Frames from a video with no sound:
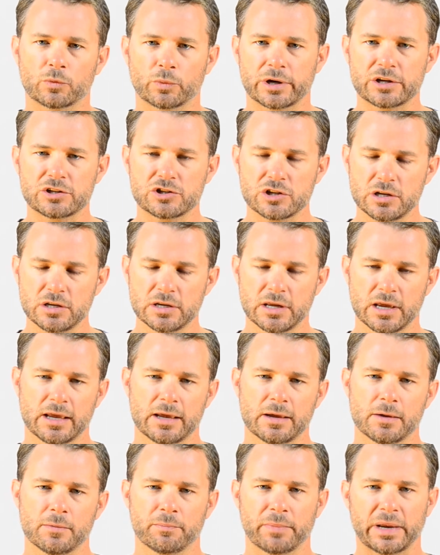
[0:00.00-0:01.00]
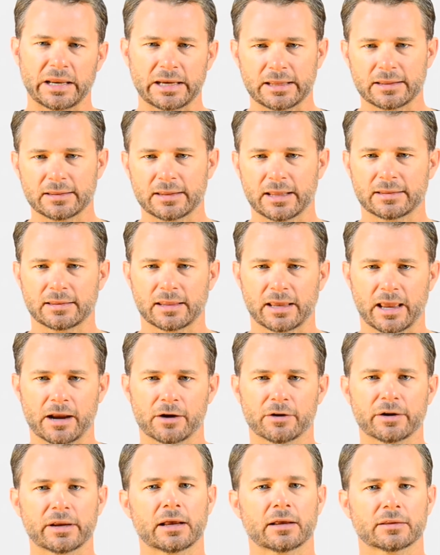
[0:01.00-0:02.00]
rigid, meaning that the
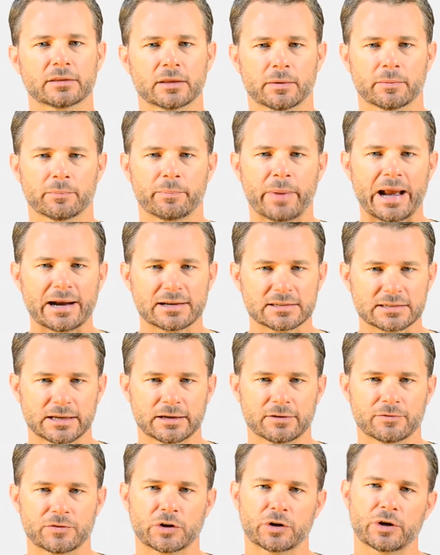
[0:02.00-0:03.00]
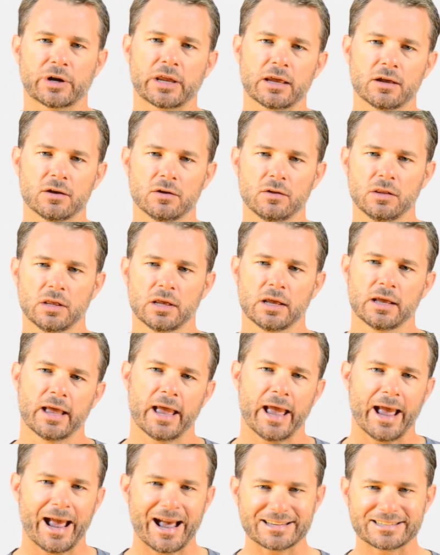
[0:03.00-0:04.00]
area on the backside of your heel
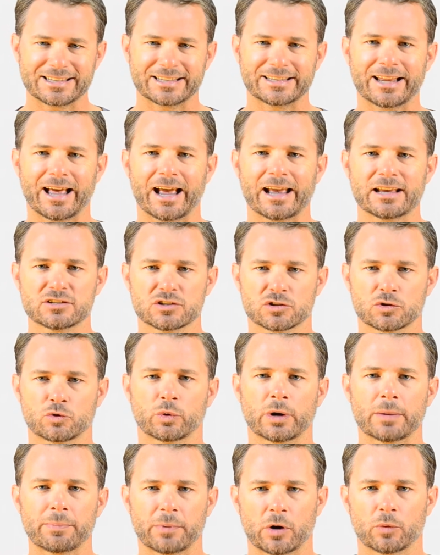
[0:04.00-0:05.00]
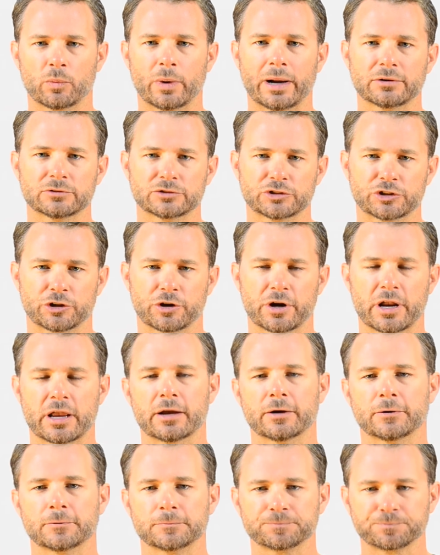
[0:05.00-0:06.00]
has a nice grip around your
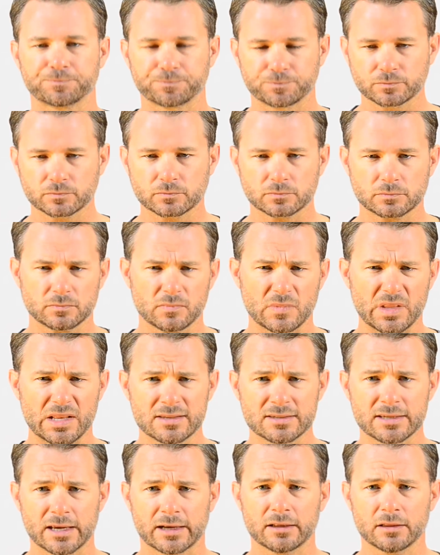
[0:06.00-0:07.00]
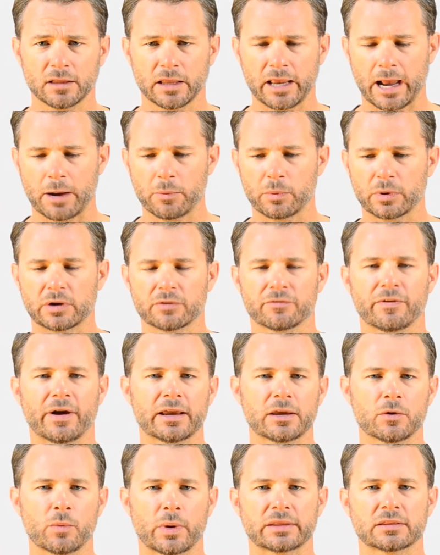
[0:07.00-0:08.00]
heel. Secondly, I would
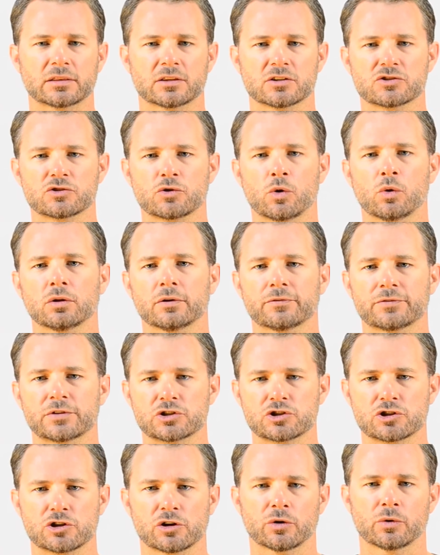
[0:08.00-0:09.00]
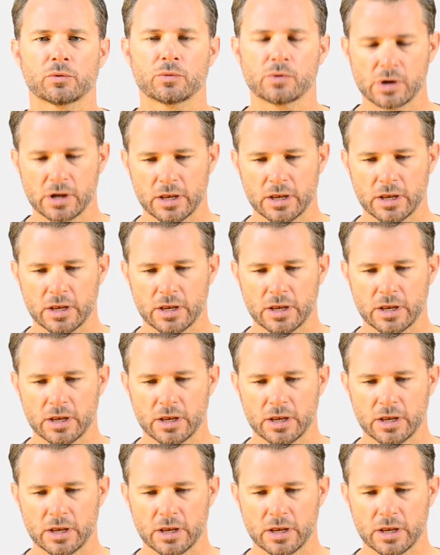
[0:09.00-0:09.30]
evaluate the sole of the shoe.